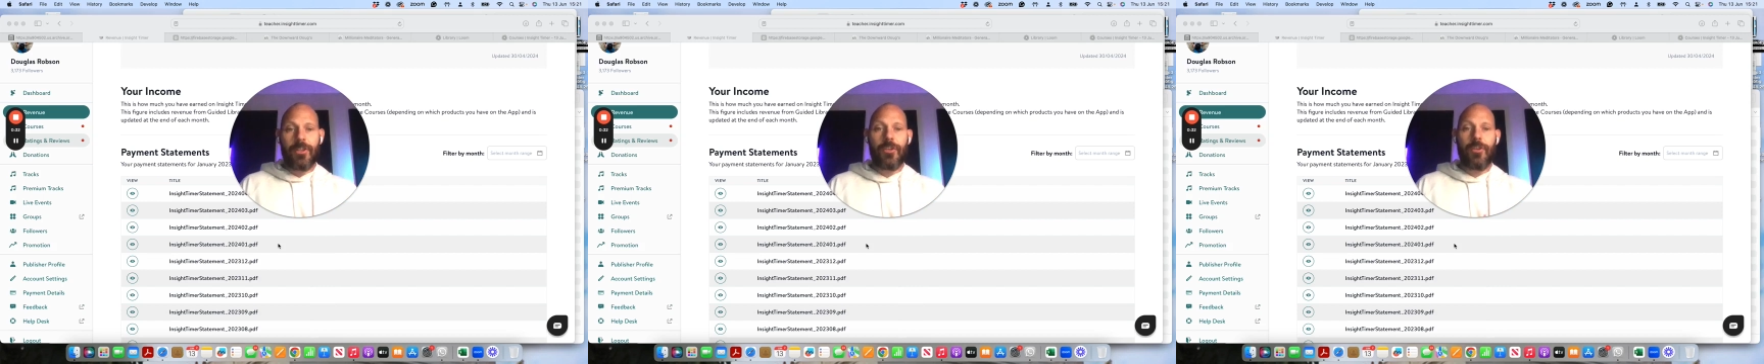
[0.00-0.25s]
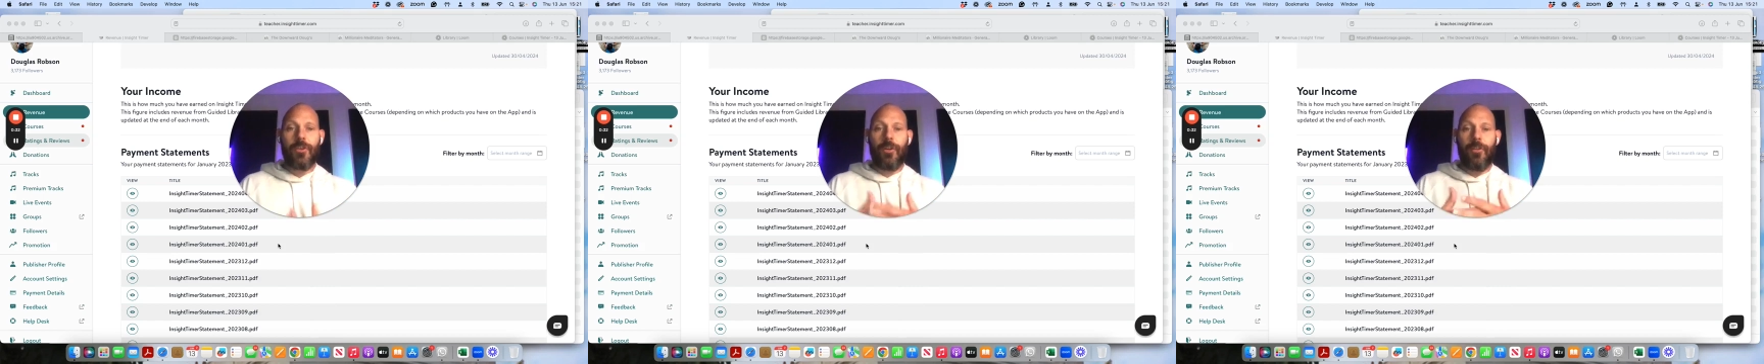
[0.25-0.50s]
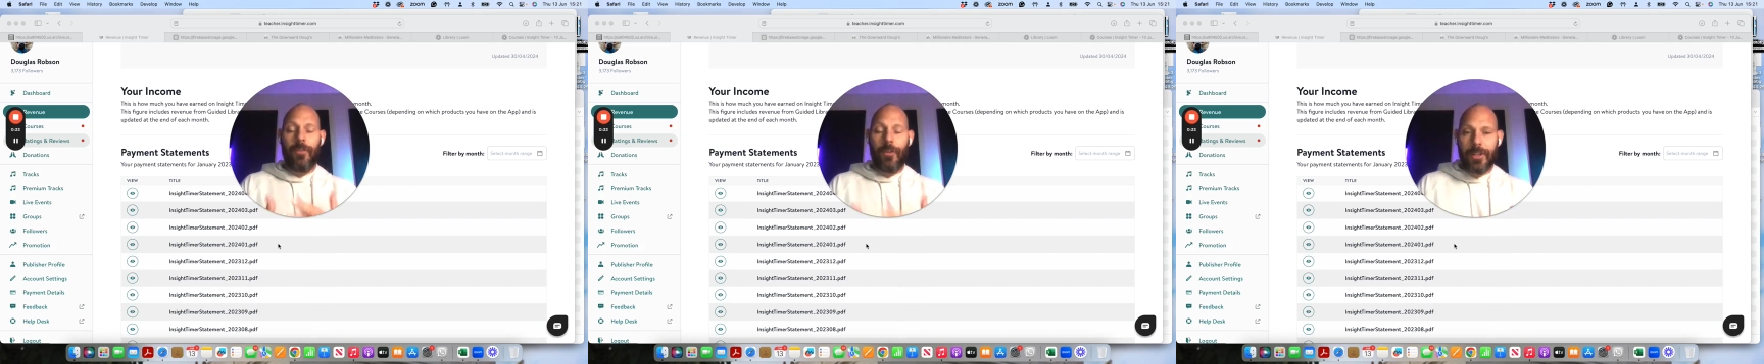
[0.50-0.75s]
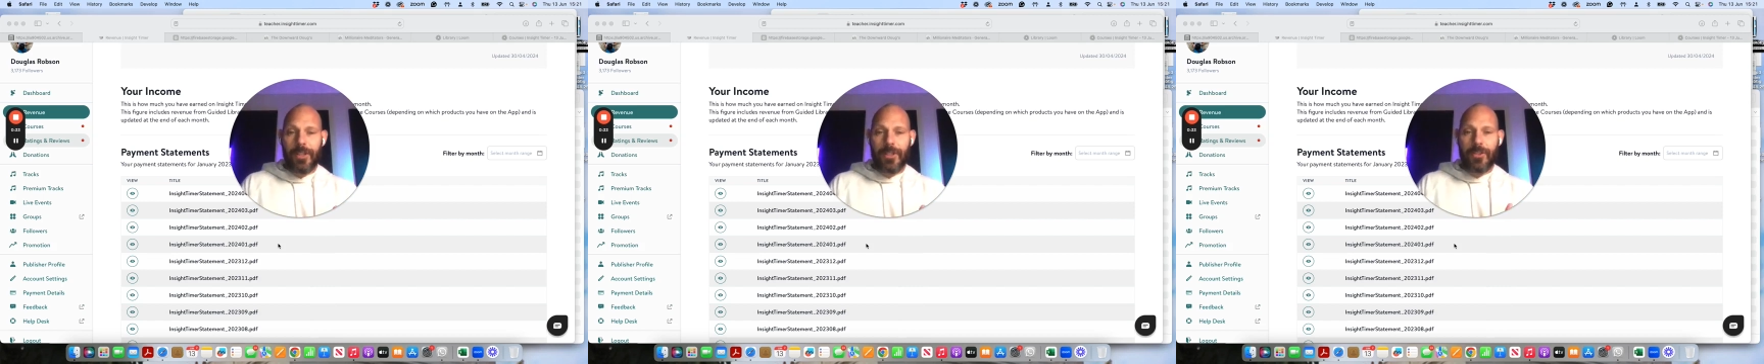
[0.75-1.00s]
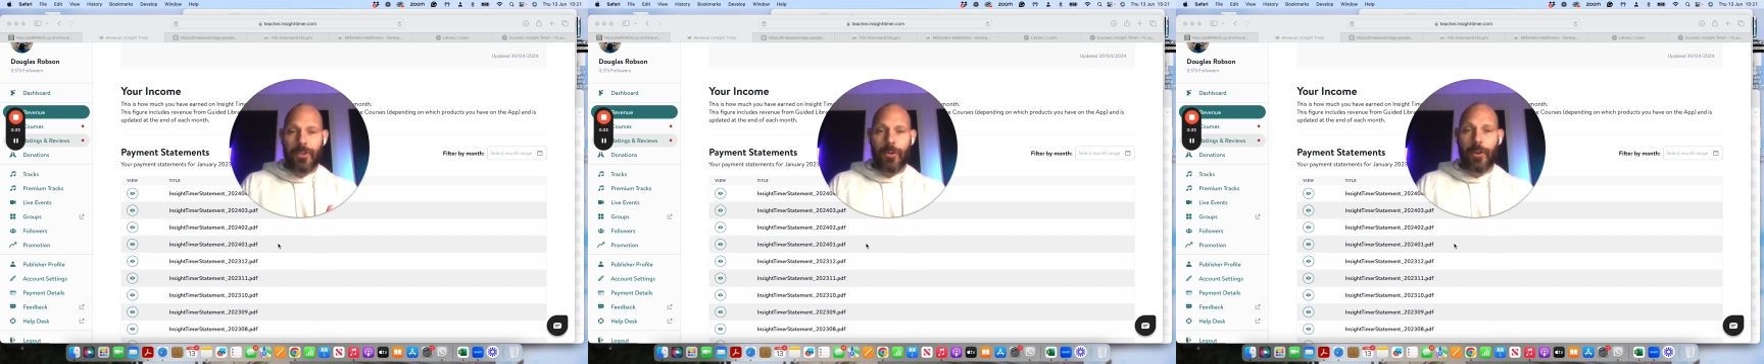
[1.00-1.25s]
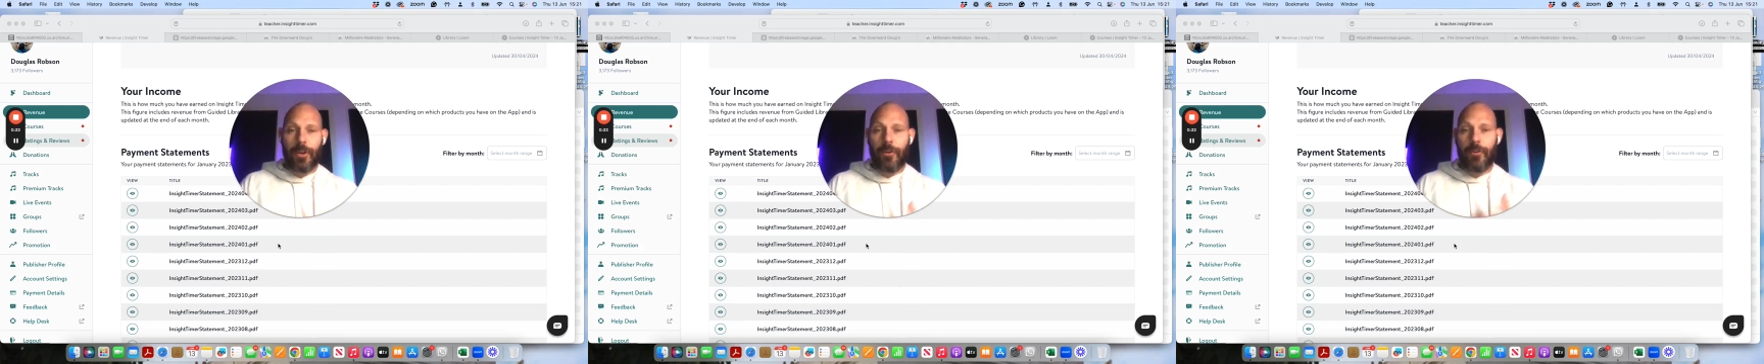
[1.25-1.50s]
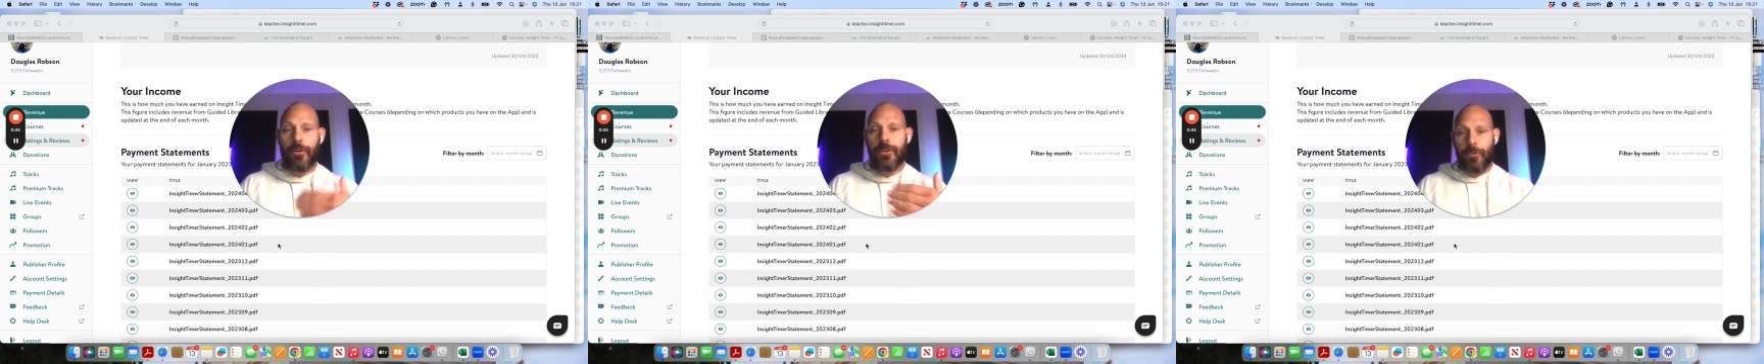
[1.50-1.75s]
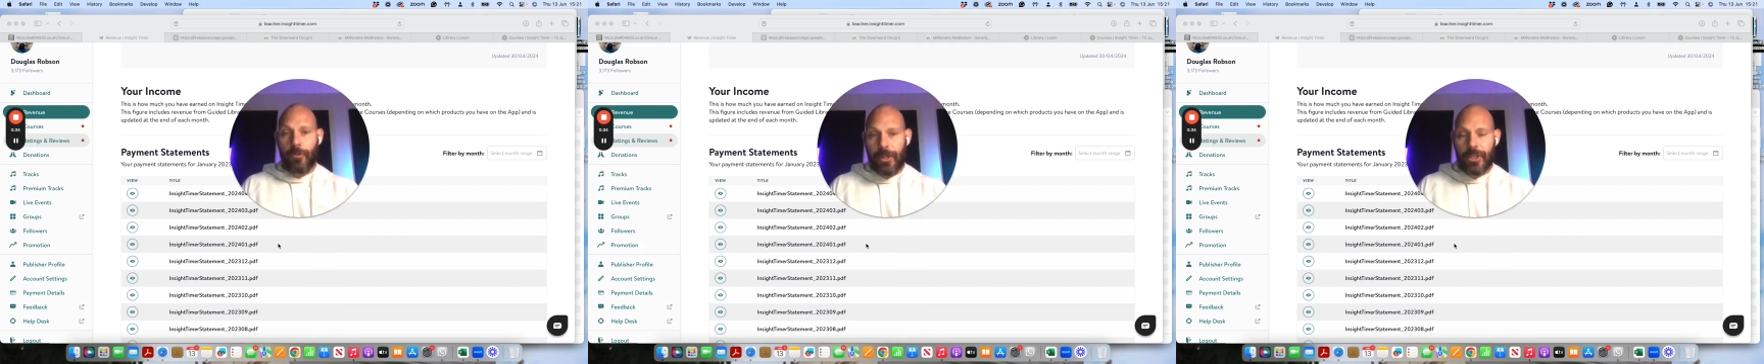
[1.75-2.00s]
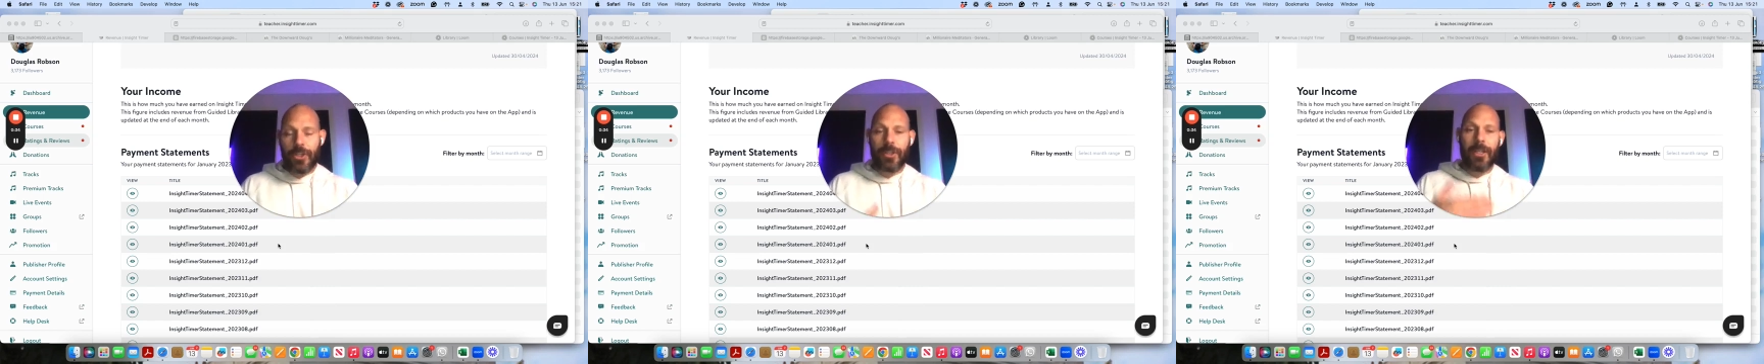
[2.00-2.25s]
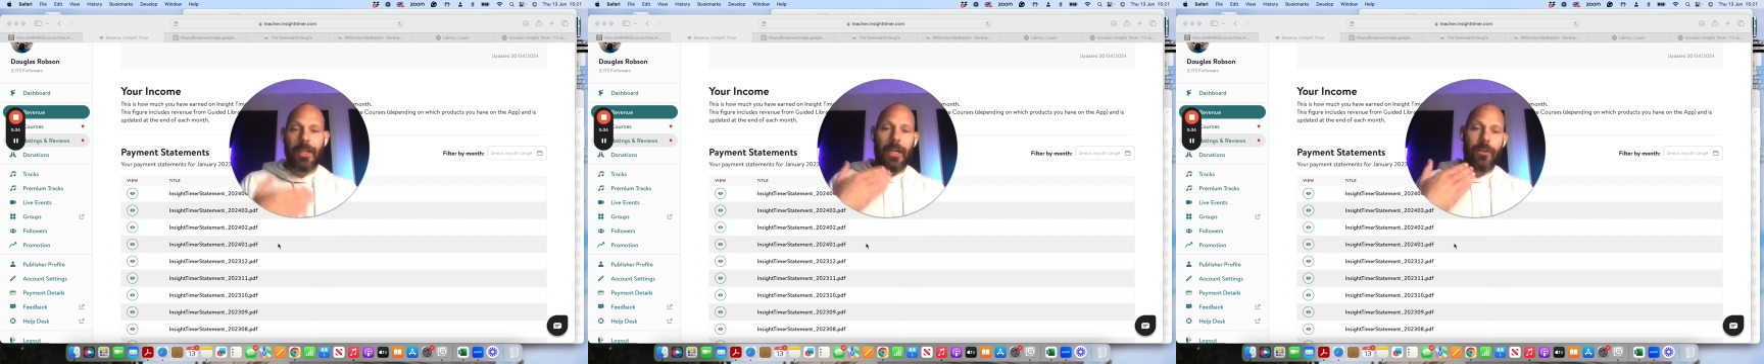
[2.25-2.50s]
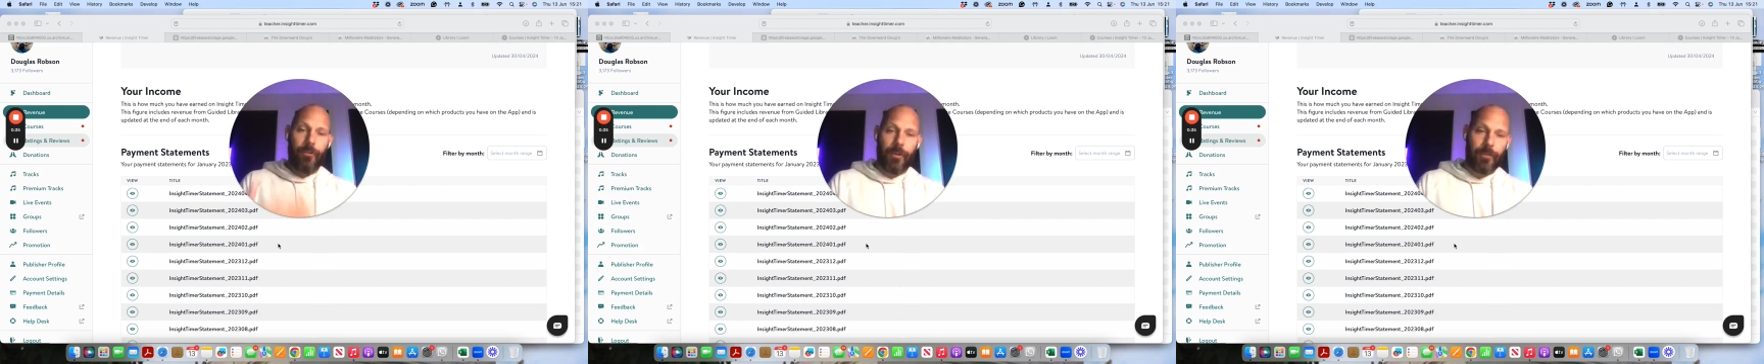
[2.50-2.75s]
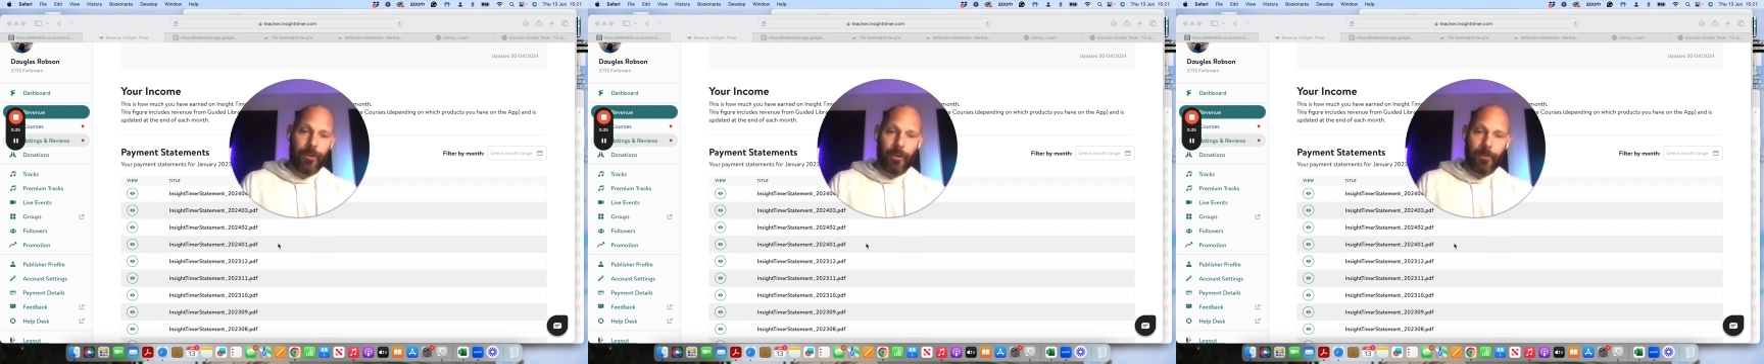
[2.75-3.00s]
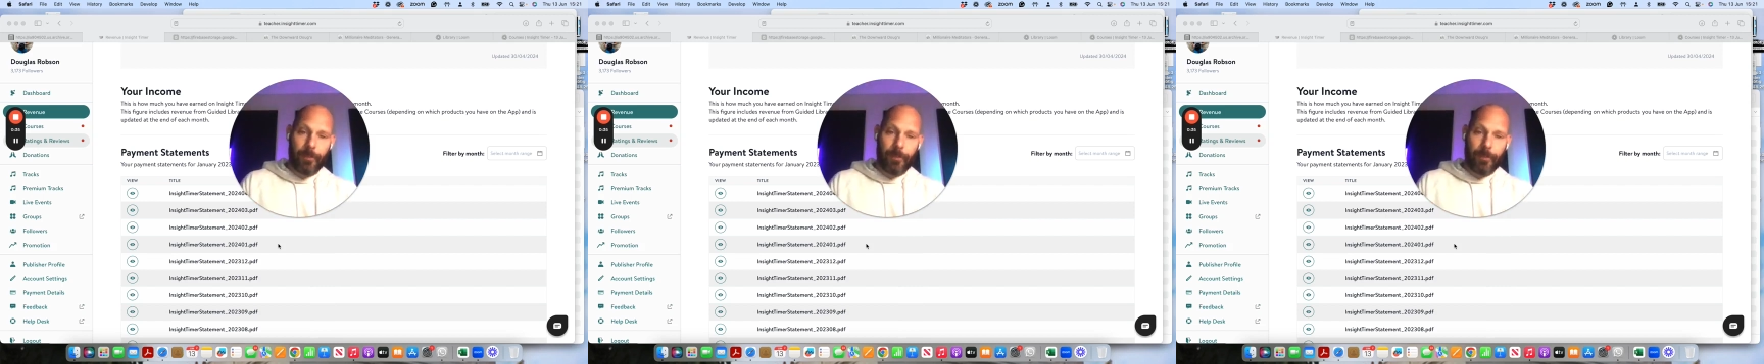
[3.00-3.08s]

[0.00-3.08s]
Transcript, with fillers: to your advantage so you can increase your reach and your revenue.